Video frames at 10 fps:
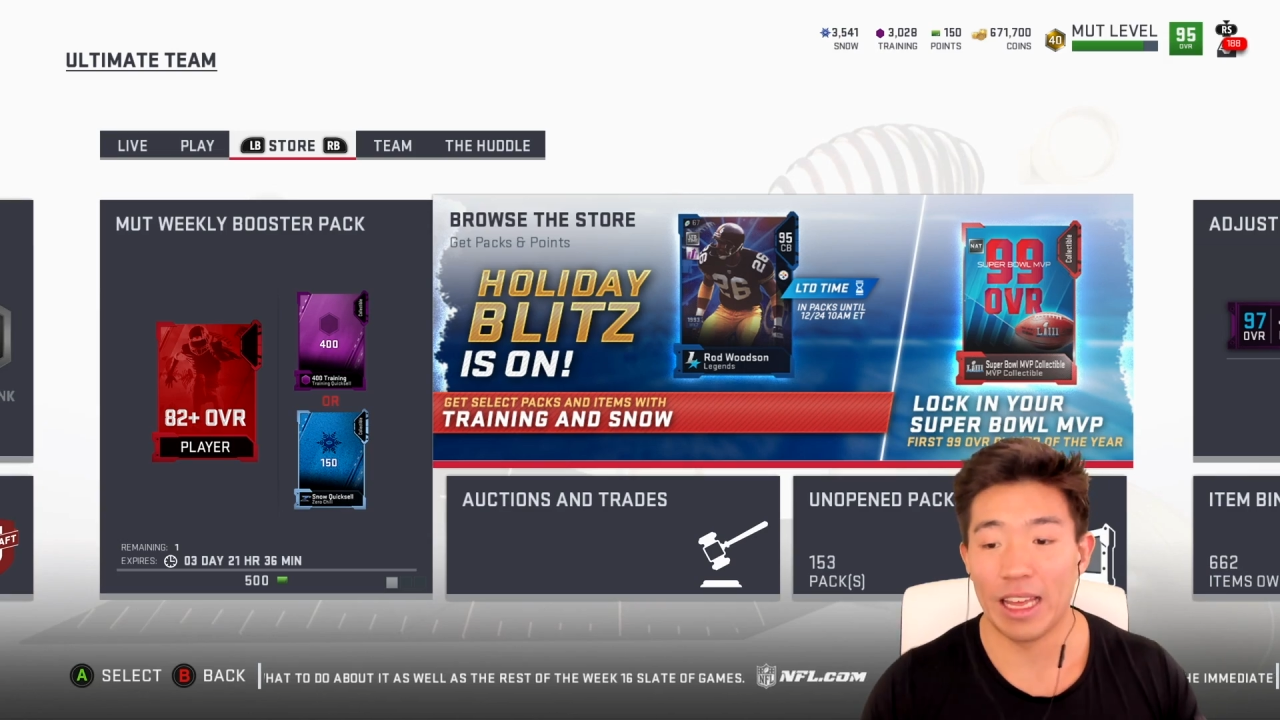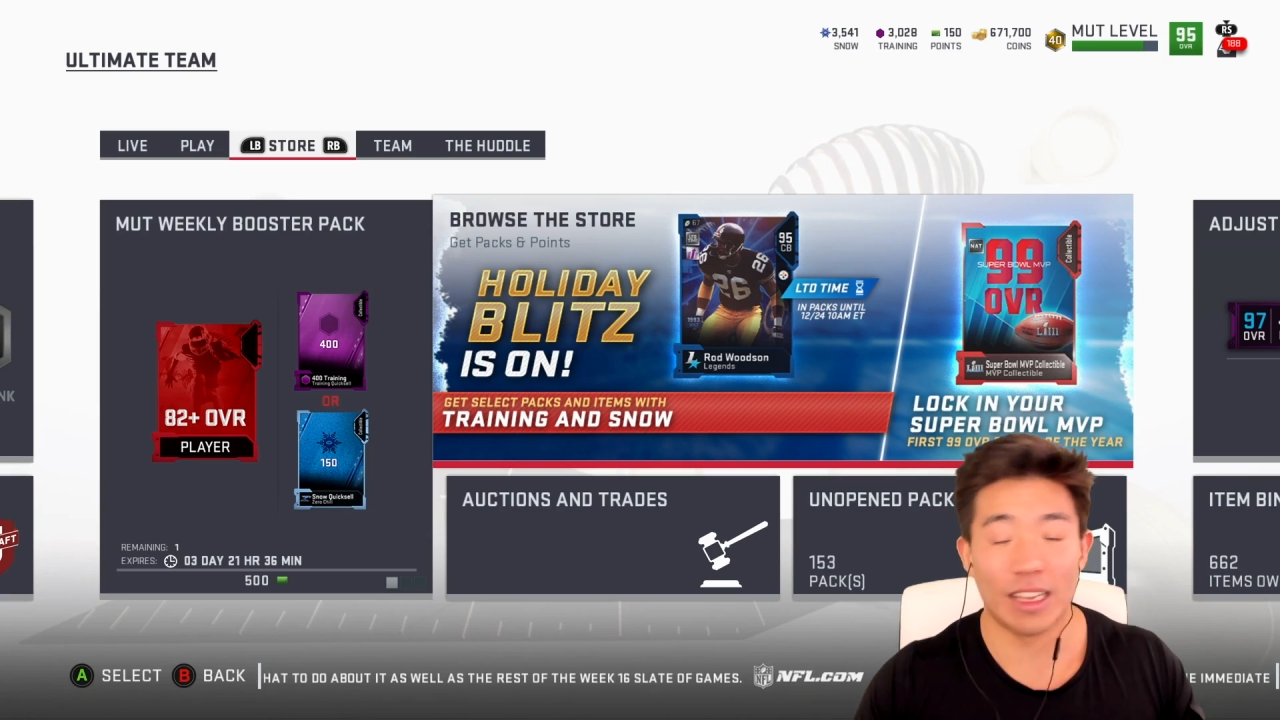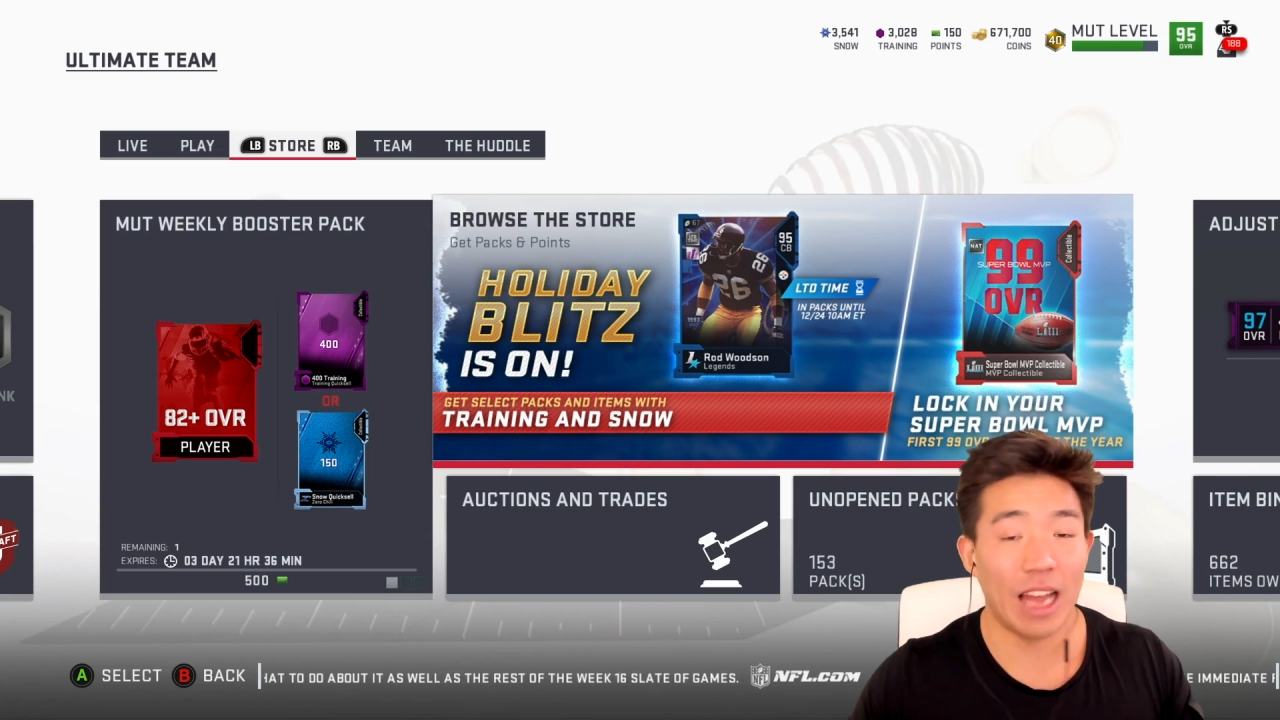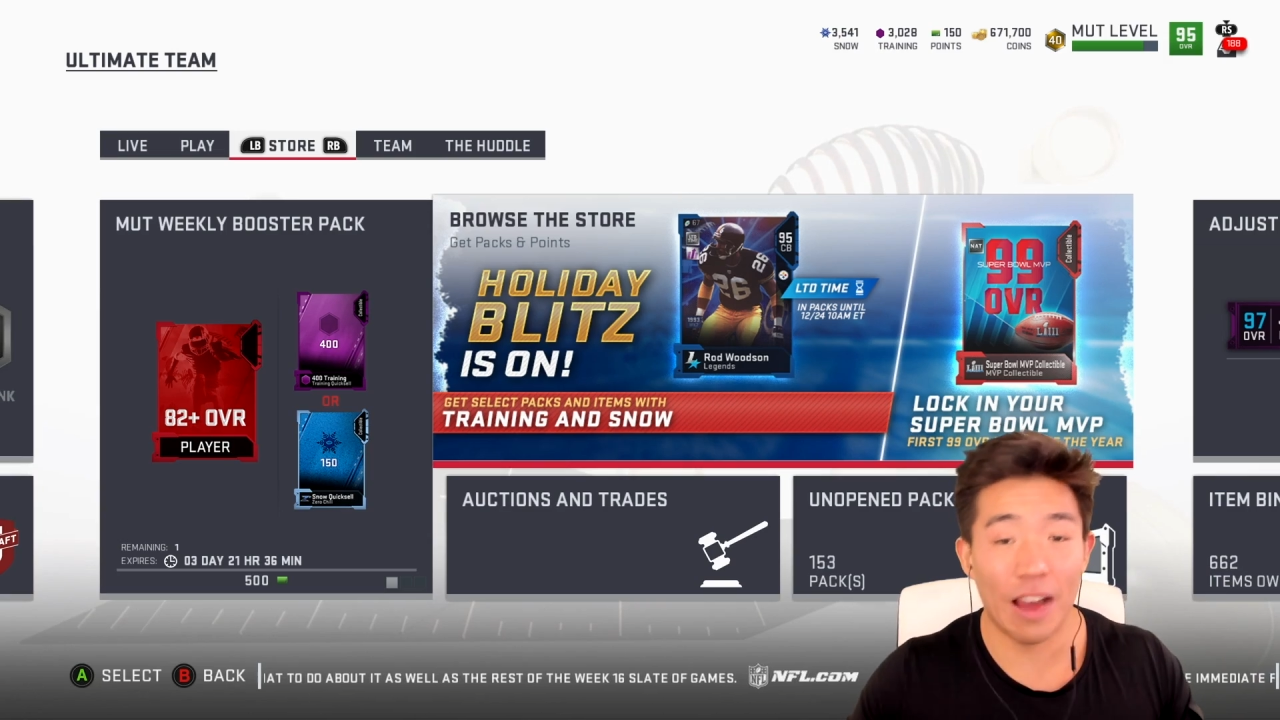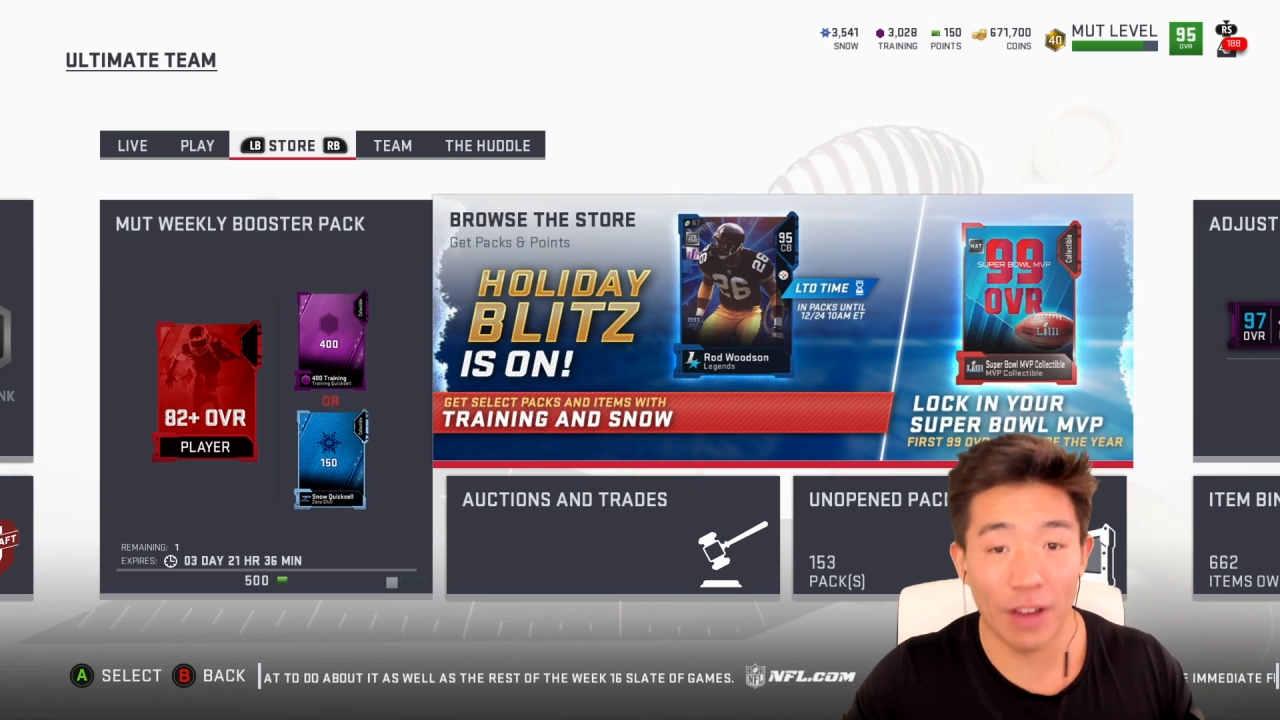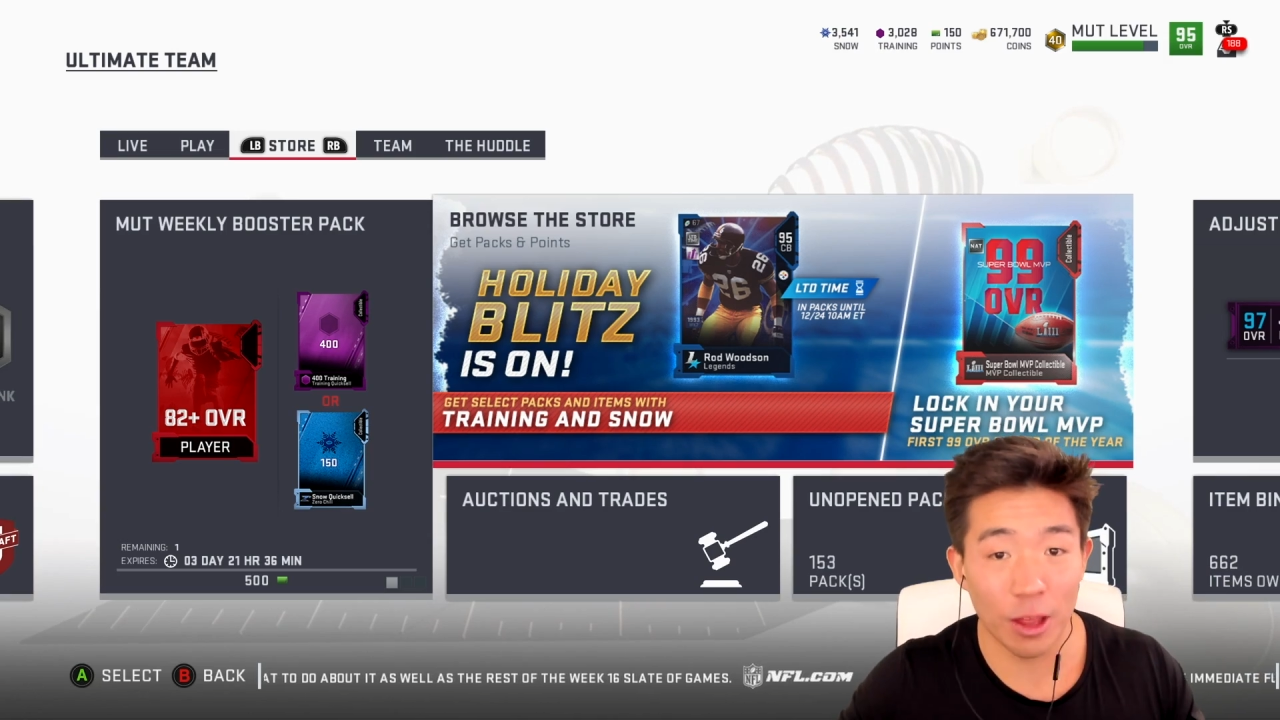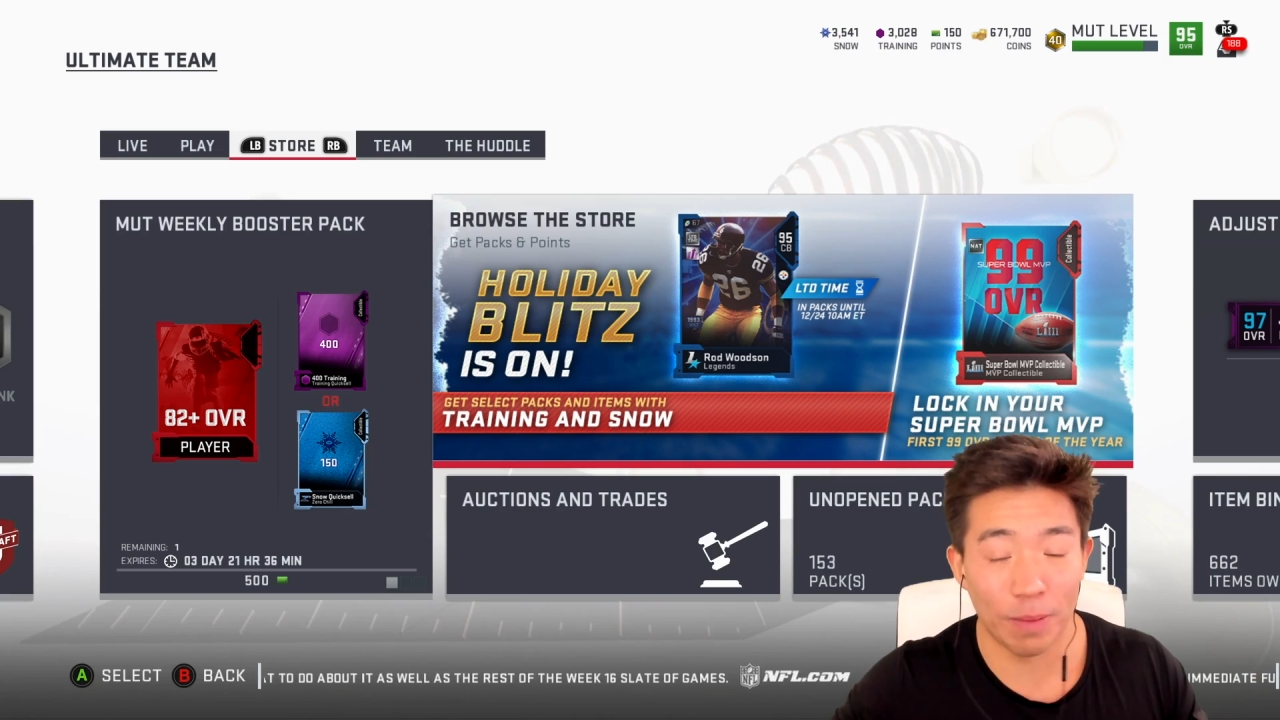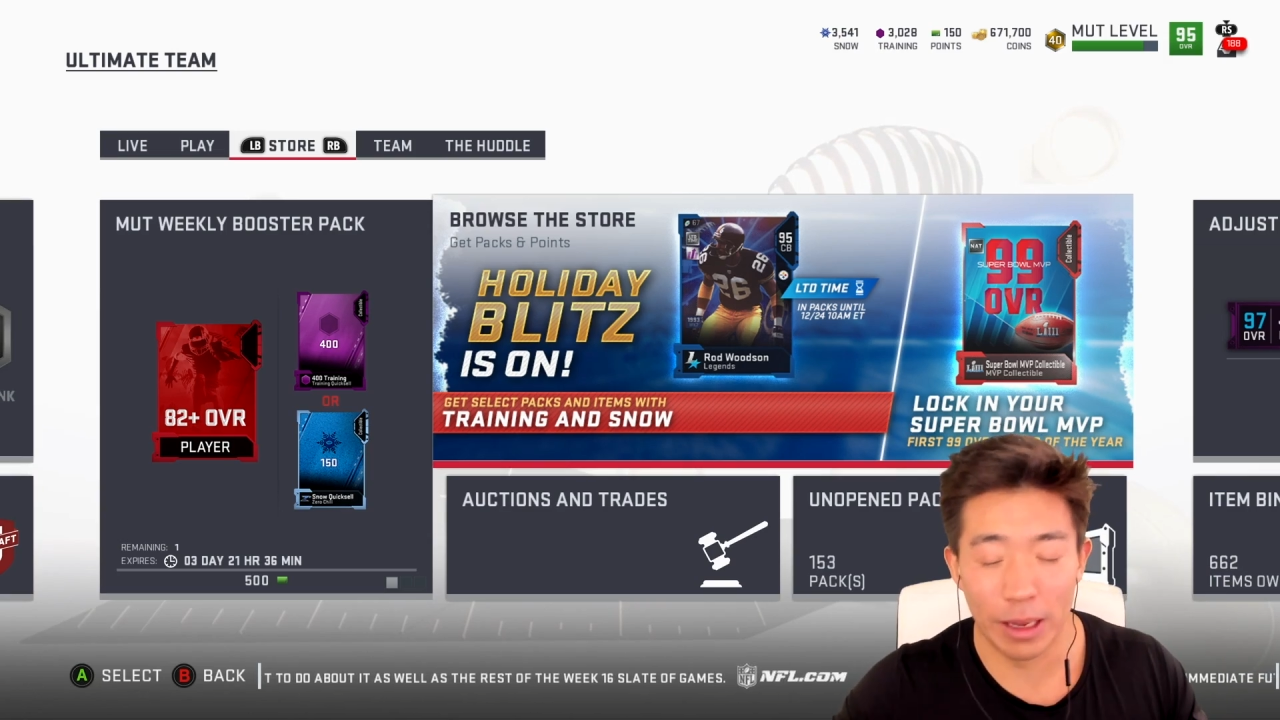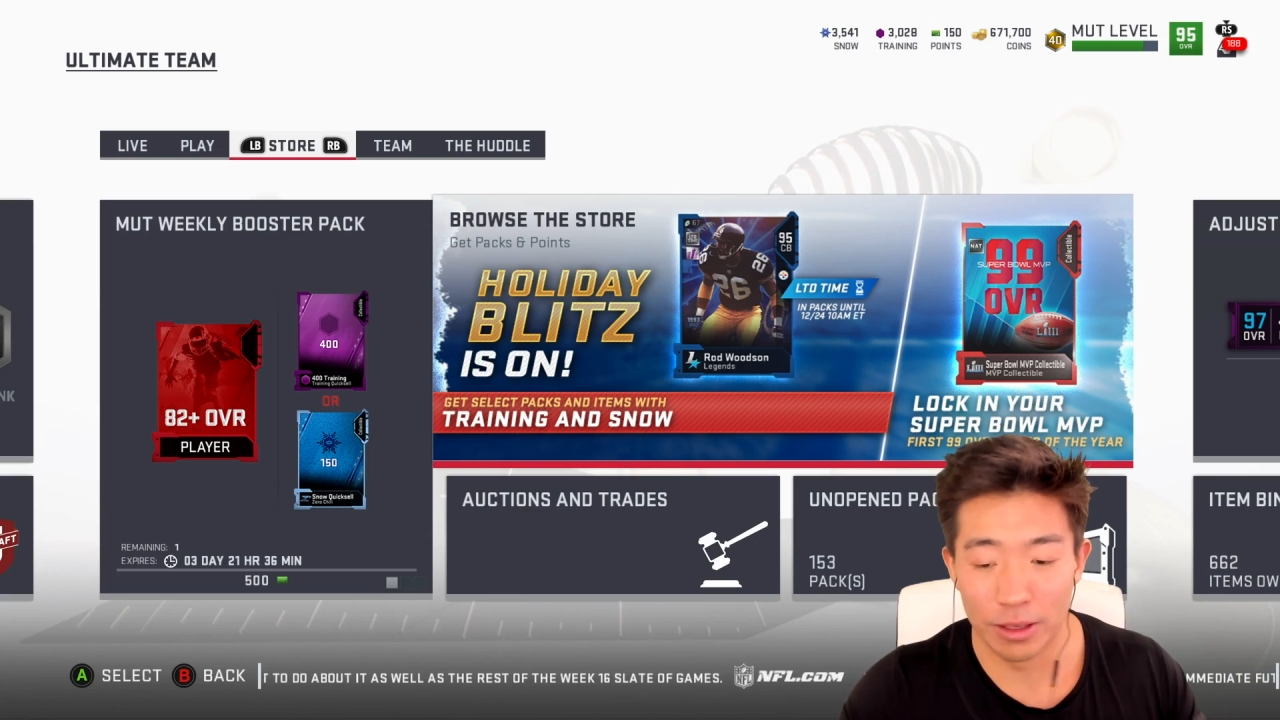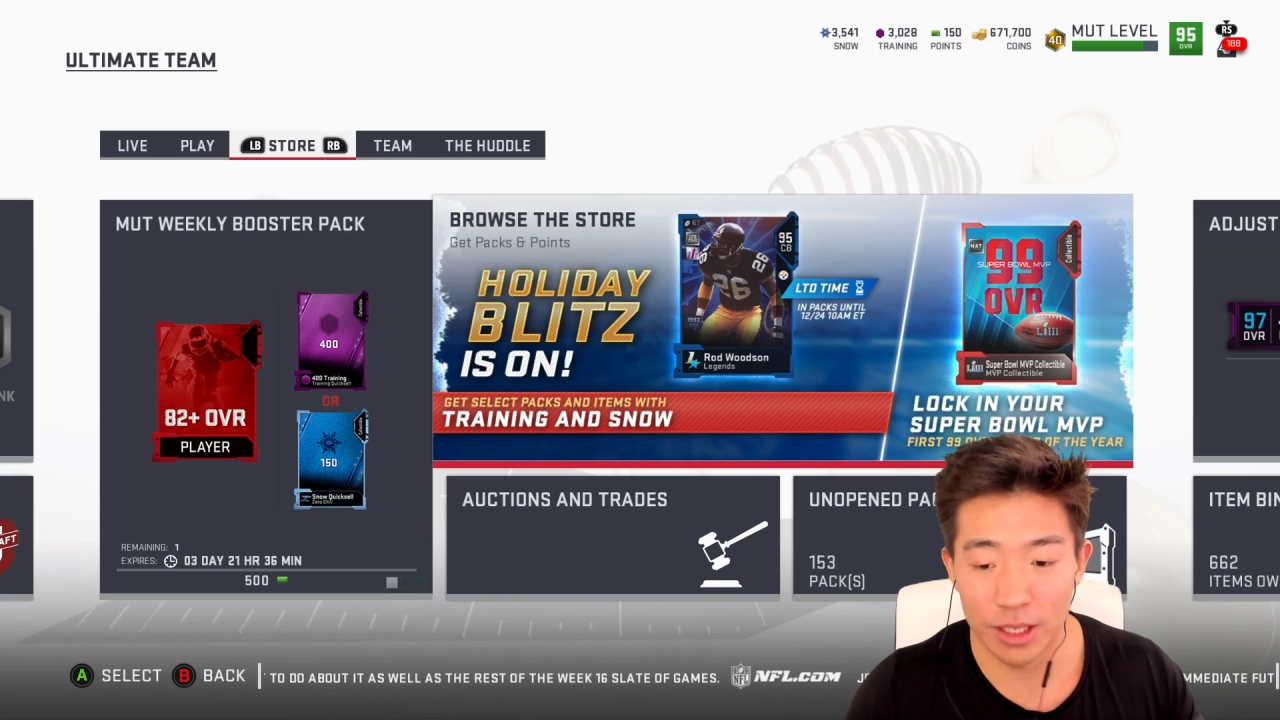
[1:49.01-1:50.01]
like a lot of other players.